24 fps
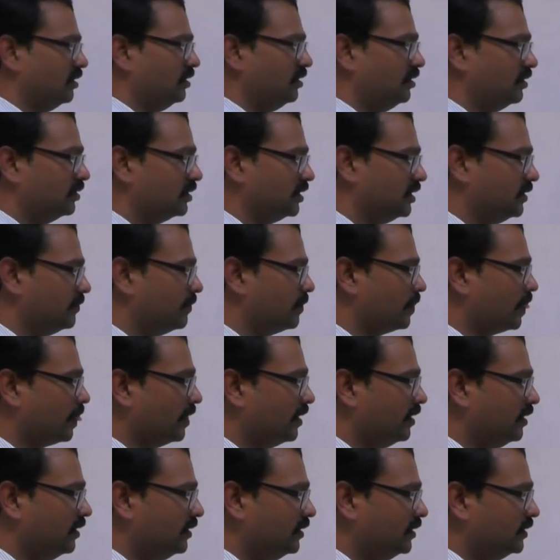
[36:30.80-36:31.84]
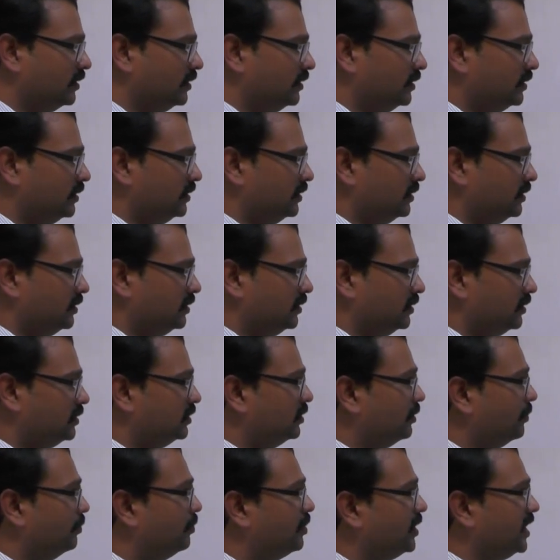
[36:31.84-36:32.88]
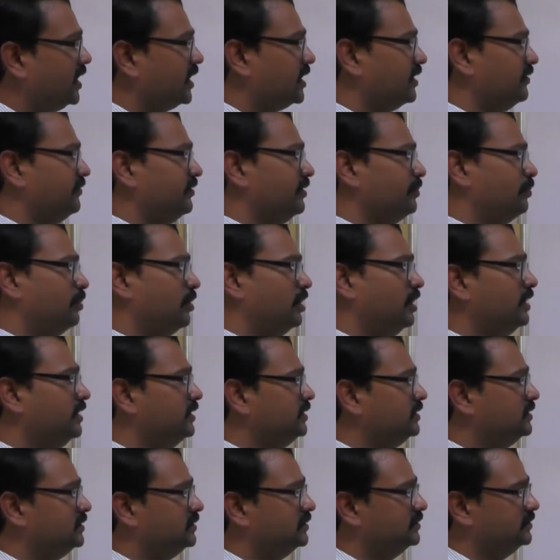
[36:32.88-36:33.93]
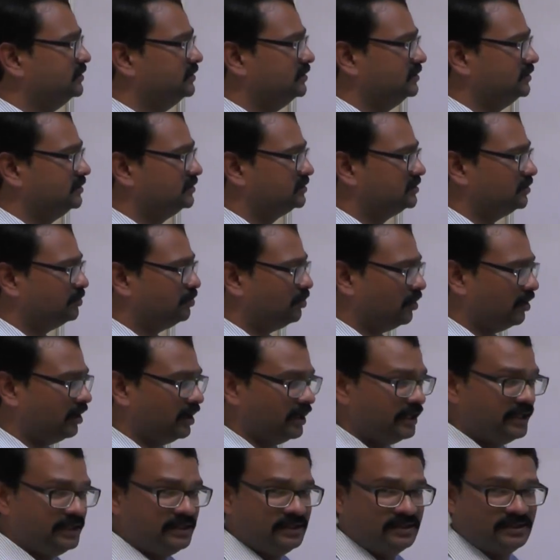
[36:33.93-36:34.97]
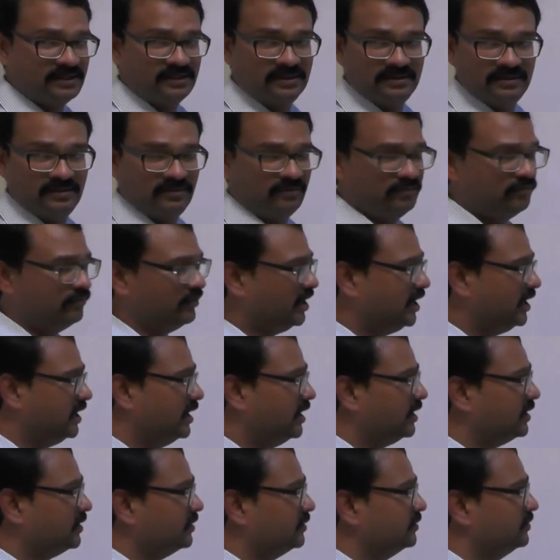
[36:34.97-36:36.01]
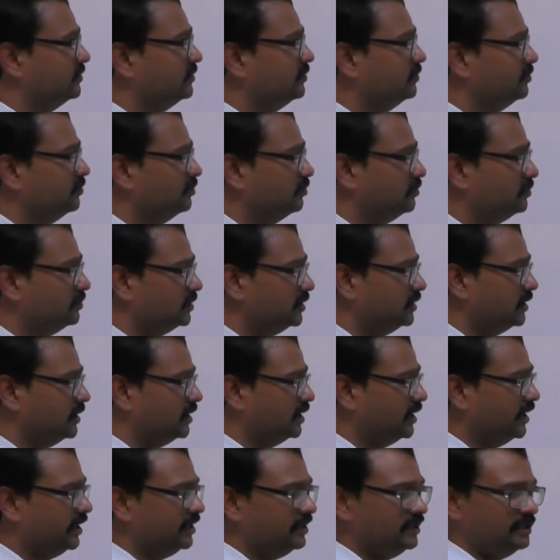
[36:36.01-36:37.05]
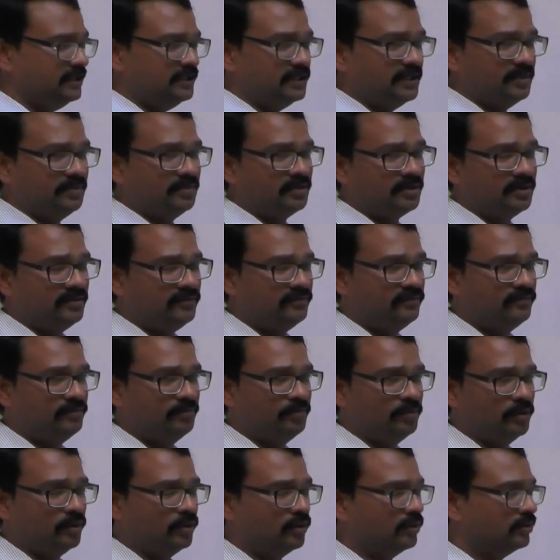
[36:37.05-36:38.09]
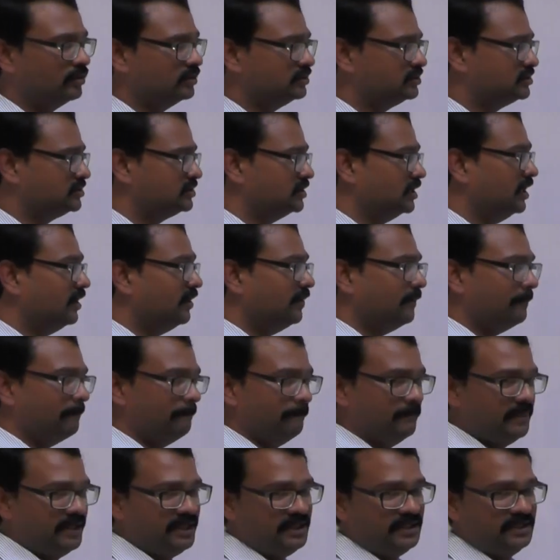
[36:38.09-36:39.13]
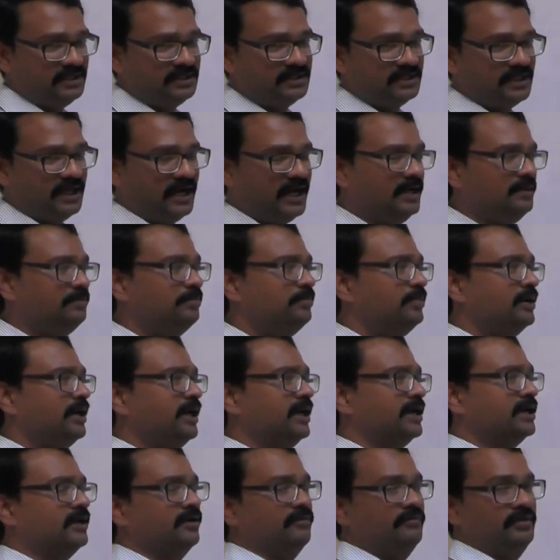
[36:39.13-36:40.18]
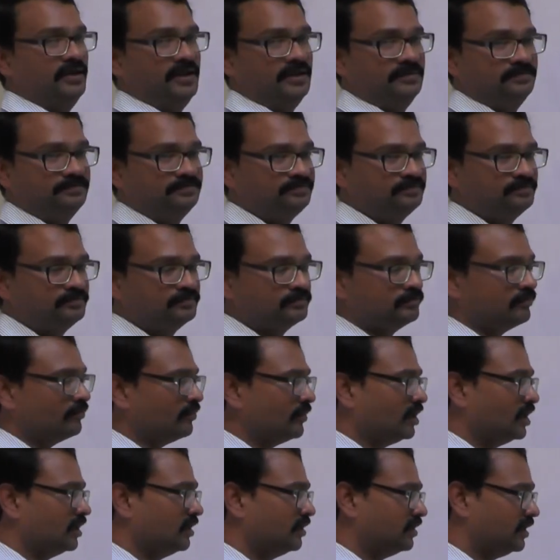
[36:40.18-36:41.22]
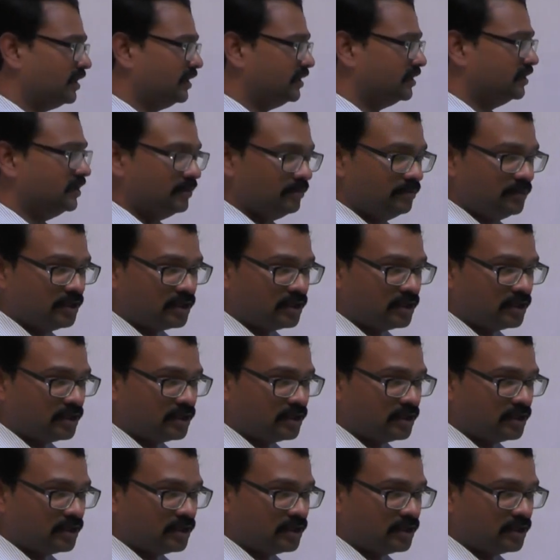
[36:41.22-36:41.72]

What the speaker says: Okay. Breakaway point is the point where any number of poles meet and break away, right?